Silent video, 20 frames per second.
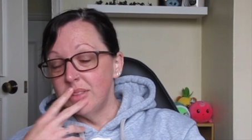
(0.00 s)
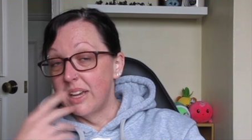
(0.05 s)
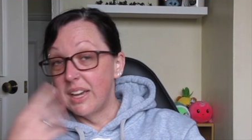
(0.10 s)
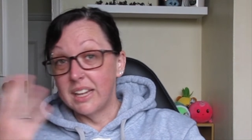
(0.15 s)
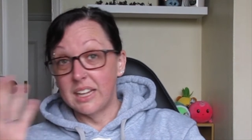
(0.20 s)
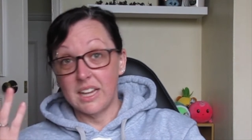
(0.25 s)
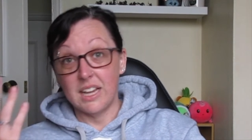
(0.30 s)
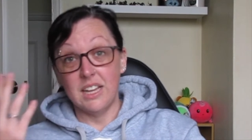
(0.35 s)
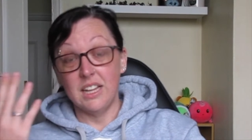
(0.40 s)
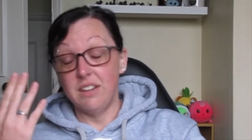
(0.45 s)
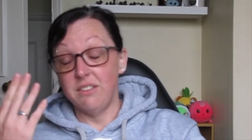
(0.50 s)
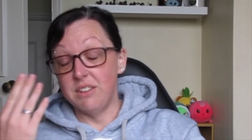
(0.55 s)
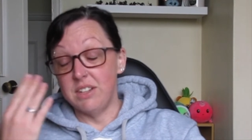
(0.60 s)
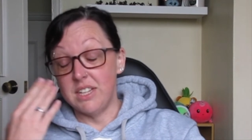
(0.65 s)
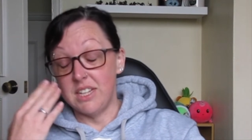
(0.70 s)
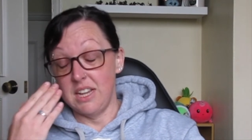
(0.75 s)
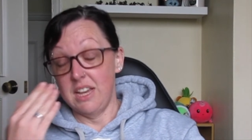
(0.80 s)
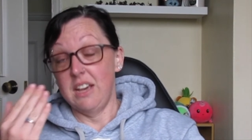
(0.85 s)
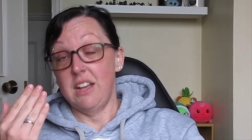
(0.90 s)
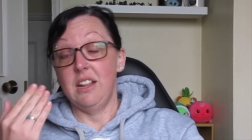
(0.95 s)
I can't even
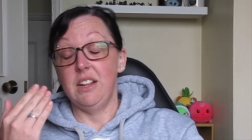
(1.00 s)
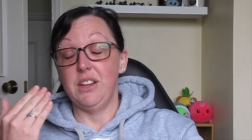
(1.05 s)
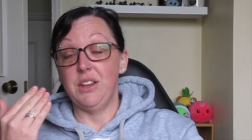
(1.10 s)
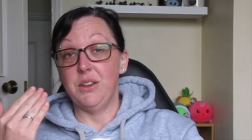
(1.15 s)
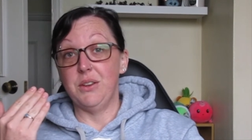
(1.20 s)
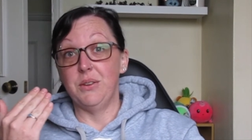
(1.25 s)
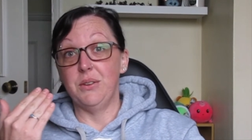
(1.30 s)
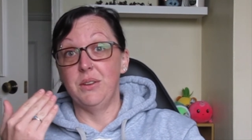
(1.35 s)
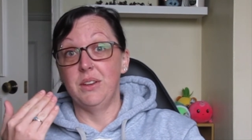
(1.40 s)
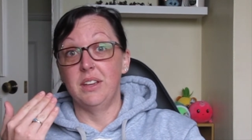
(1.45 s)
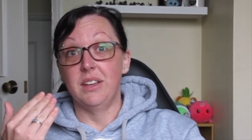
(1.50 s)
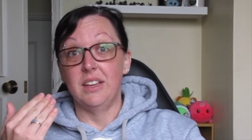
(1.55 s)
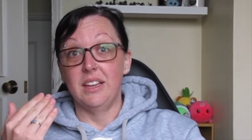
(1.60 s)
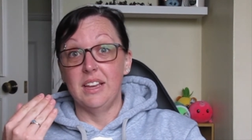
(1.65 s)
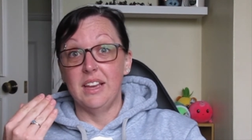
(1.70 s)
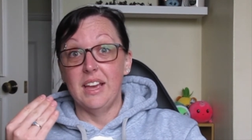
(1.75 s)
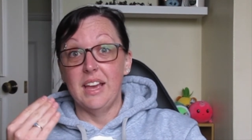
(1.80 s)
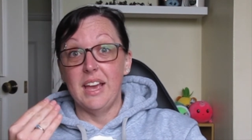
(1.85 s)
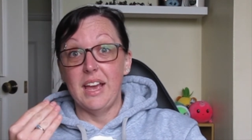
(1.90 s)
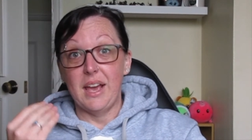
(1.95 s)
tell you
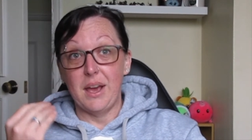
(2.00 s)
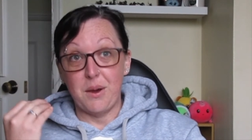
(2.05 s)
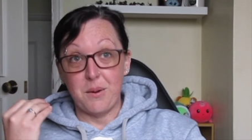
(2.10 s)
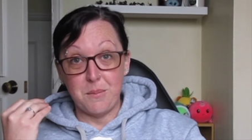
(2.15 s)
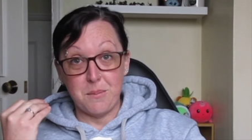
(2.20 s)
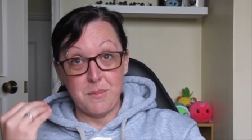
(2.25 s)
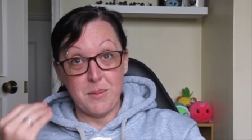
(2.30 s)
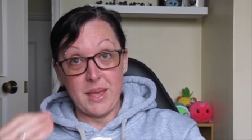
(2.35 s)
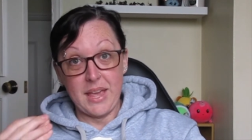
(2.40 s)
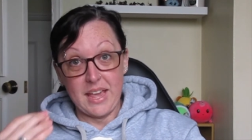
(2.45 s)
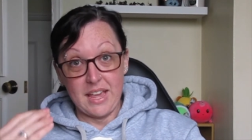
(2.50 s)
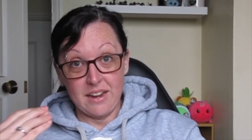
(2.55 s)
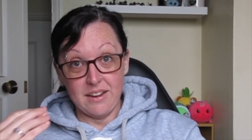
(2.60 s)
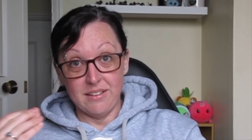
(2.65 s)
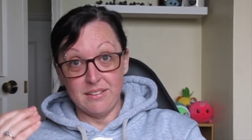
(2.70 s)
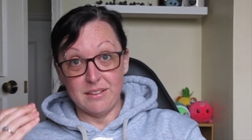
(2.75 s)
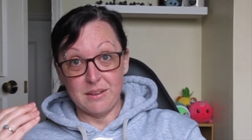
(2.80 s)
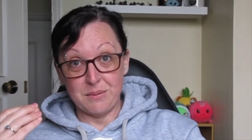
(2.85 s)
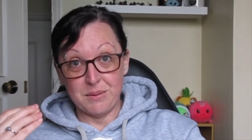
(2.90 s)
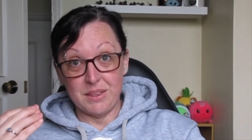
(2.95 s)
how
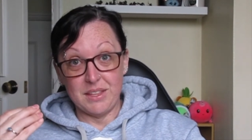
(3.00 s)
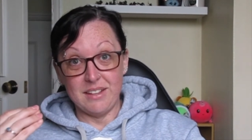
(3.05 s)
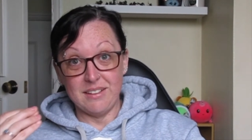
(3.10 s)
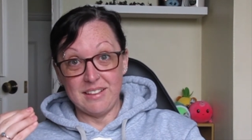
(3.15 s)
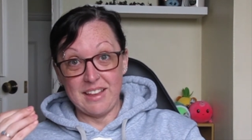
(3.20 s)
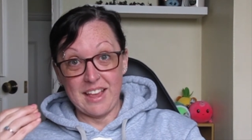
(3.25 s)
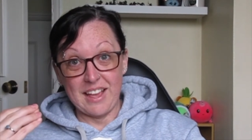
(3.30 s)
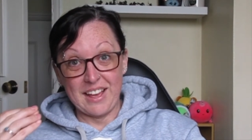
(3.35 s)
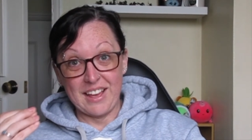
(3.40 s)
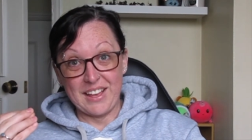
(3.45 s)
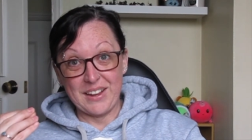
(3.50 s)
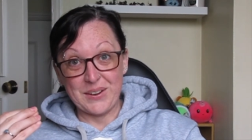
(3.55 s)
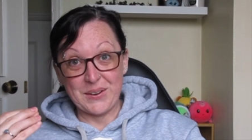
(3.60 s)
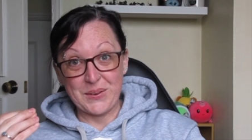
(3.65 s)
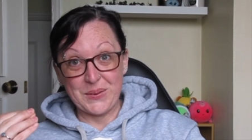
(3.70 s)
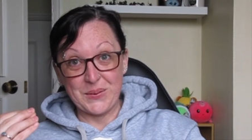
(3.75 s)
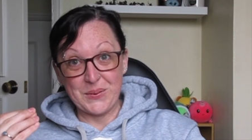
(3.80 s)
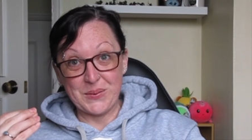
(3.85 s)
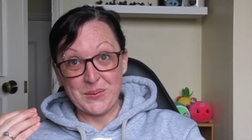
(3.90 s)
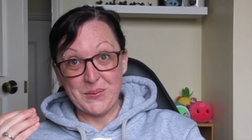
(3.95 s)
mad some of these
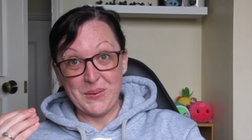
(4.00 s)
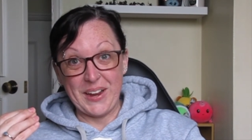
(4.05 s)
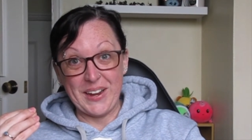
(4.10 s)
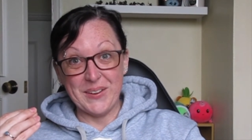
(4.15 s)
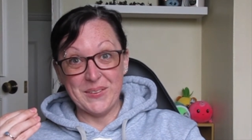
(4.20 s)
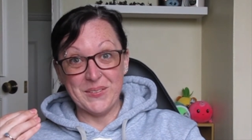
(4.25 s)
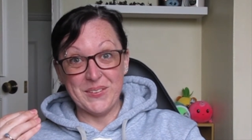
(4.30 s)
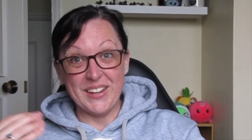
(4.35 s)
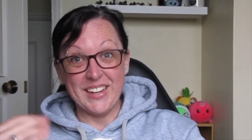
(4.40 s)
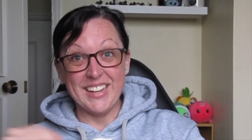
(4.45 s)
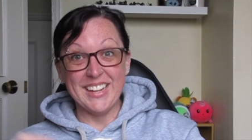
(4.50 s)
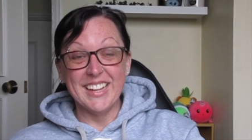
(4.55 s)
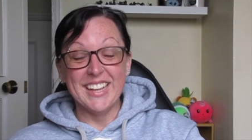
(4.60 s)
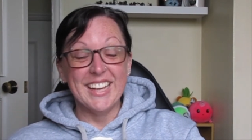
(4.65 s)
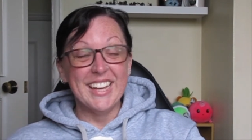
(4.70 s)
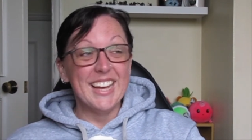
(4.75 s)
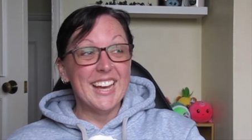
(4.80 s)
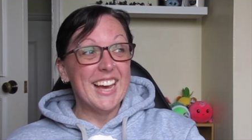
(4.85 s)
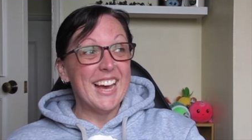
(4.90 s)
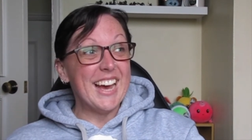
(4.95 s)
articles made me
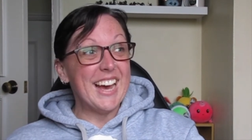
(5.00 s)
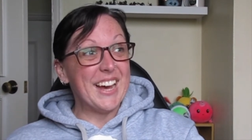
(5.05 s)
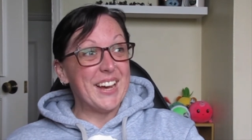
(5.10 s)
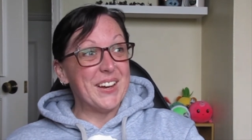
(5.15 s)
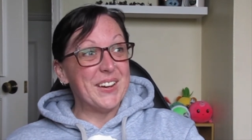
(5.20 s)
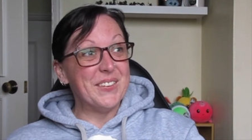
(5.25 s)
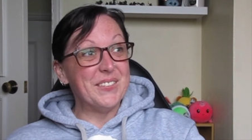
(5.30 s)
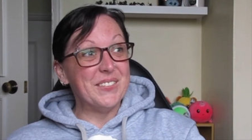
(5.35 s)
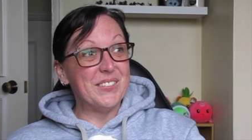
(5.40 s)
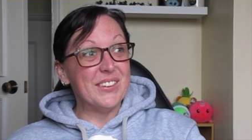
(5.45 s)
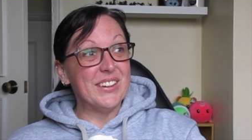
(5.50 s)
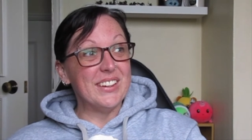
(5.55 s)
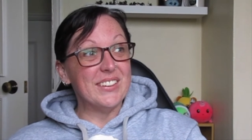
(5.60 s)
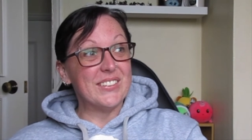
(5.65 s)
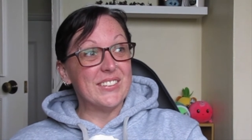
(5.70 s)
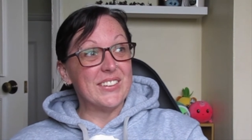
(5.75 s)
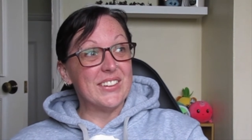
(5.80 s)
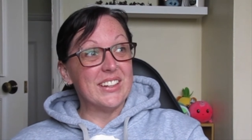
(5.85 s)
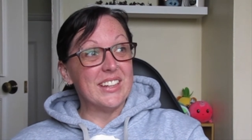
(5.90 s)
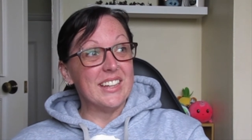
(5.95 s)
um,
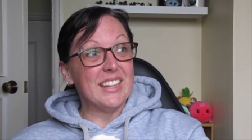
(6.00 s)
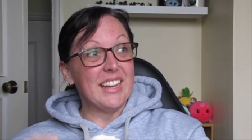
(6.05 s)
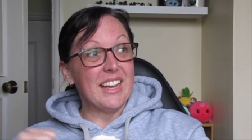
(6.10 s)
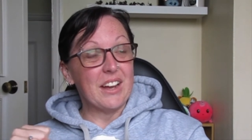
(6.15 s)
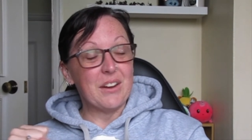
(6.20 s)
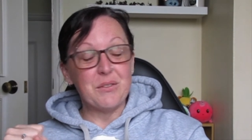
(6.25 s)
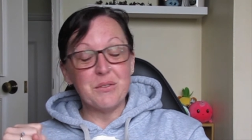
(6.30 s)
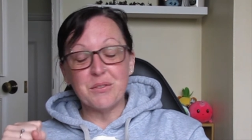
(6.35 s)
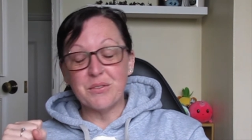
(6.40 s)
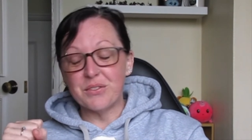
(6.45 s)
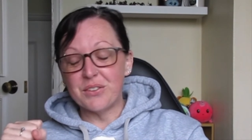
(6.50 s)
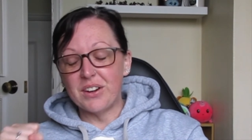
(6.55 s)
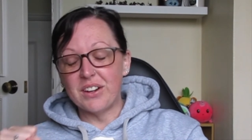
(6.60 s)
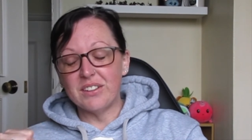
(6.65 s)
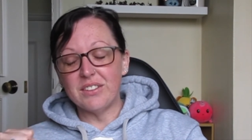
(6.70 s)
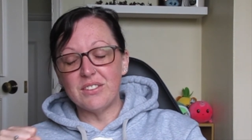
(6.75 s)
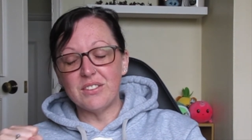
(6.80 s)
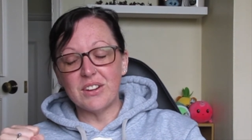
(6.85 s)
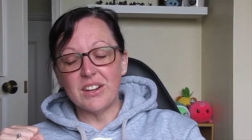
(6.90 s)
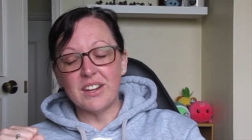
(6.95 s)
or how
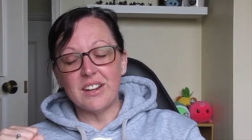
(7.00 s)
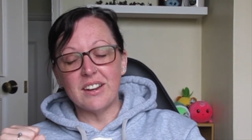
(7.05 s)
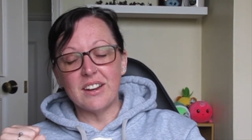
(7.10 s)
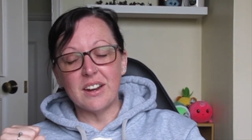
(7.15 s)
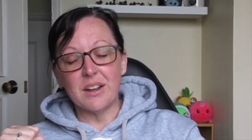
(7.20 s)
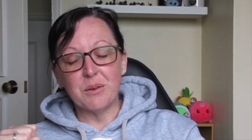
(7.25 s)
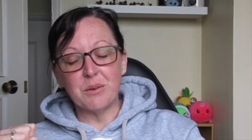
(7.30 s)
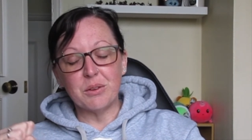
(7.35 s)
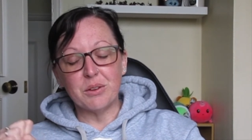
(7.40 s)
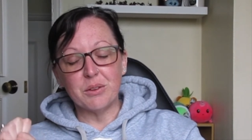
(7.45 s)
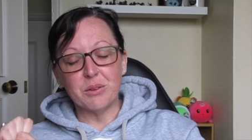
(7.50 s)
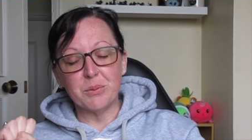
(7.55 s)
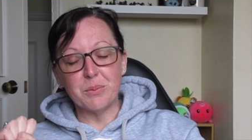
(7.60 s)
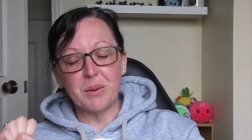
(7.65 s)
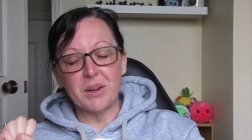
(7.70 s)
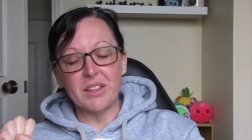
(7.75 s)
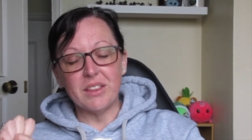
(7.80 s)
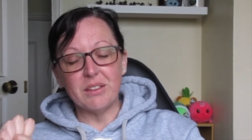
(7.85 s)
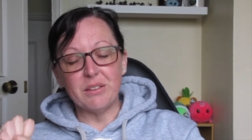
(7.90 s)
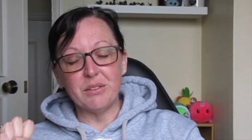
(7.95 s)
frustrated I was
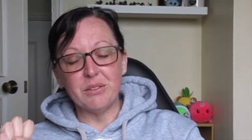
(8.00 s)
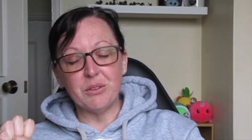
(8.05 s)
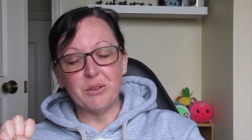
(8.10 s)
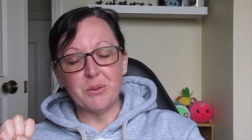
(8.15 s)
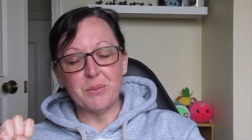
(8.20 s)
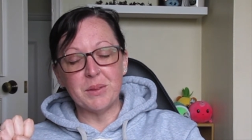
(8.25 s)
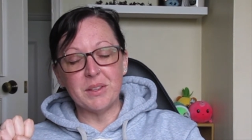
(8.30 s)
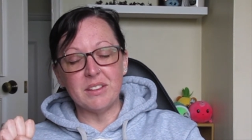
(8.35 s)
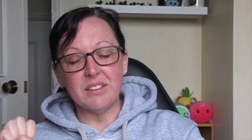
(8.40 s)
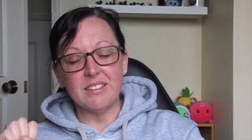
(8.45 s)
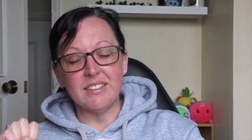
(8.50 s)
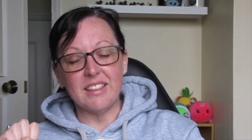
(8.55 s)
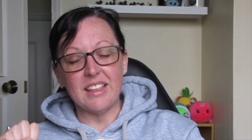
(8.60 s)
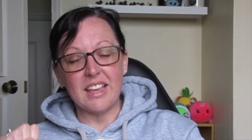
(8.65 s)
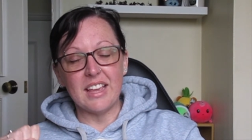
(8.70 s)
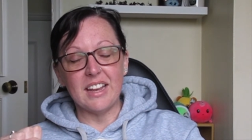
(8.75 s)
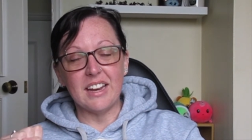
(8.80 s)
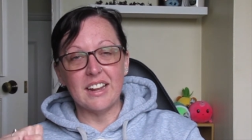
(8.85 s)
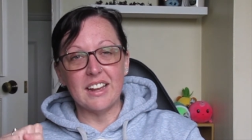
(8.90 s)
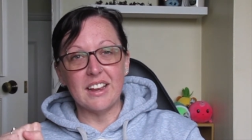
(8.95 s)
by the sermons
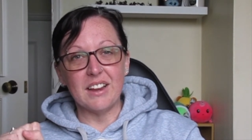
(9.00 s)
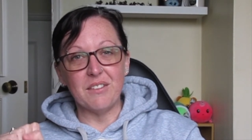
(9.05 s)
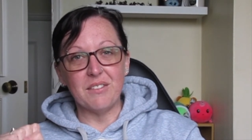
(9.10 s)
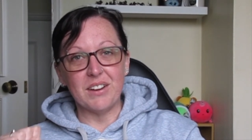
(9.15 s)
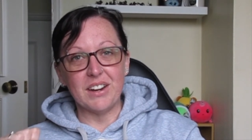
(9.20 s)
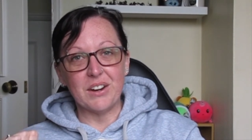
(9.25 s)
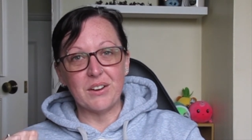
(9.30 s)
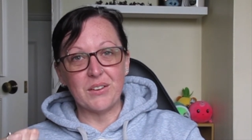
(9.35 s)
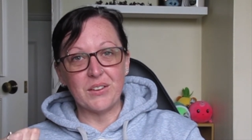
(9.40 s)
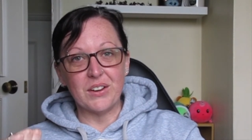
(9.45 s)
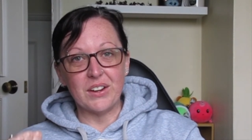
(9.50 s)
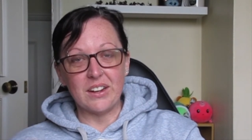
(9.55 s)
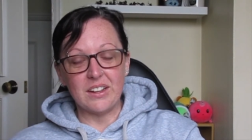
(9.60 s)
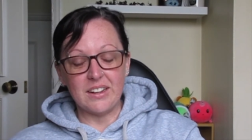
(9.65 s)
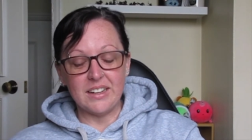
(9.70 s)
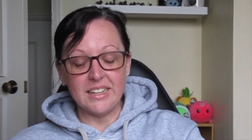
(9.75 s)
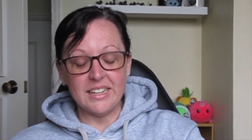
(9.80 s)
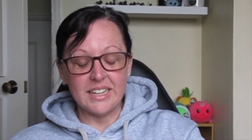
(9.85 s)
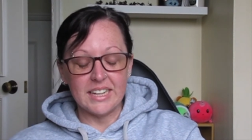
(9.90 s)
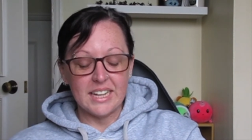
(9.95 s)
that I read
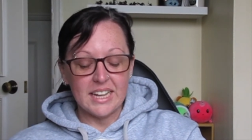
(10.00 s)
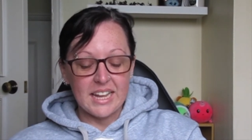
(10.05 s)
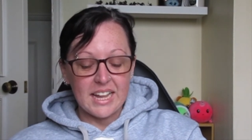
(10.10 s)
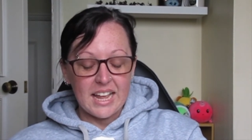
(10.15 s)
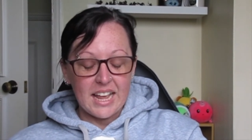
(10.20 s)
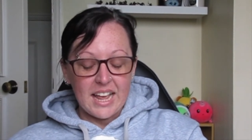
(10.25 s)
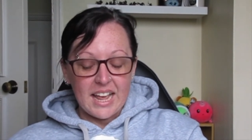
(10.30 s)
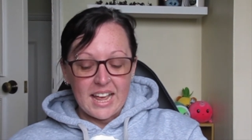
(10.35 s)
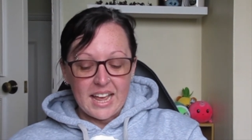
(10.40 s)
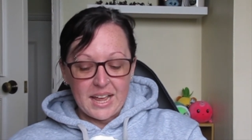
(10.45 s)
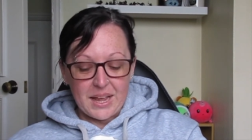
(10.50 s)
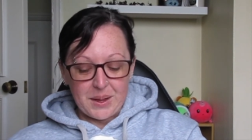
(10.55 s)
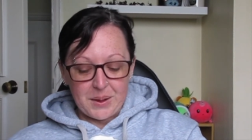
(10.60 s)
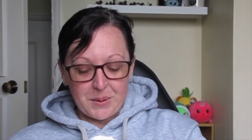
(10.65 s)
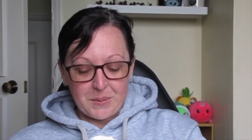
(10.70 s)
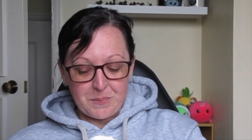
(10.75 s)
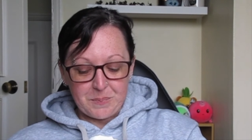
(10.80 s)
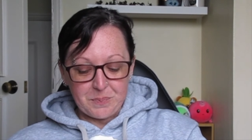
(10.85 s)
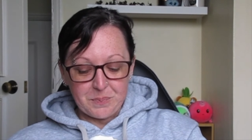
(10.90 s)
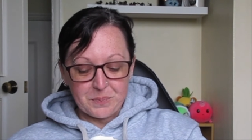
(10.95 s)
online
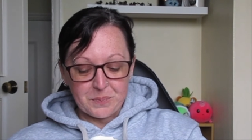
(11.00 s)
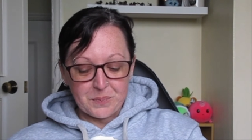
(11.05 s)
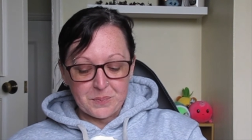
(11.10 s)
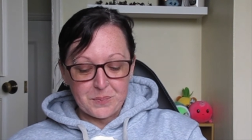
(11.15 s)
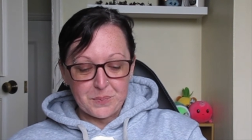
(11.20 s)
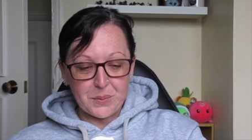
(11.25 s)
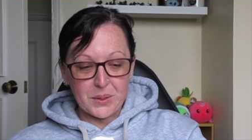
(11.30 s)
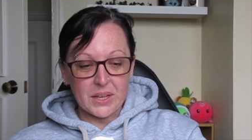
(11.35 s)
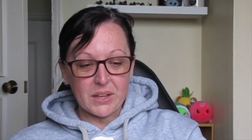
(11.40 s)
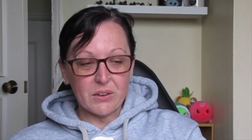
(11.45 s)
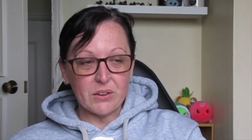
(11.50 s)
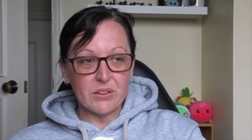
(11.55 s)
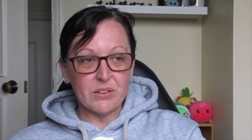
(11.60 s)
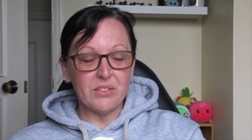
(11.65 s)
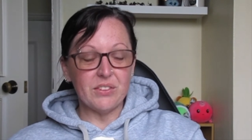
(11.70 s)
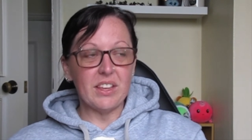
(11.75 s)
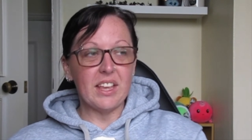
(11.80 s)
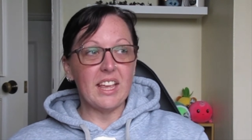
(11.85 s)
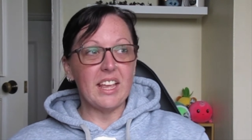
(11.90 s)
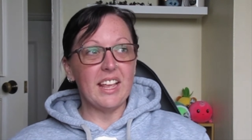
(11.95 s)
um,
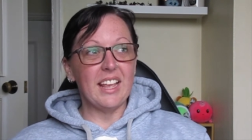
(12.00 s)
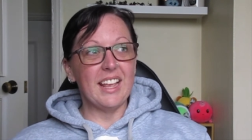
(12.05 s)
because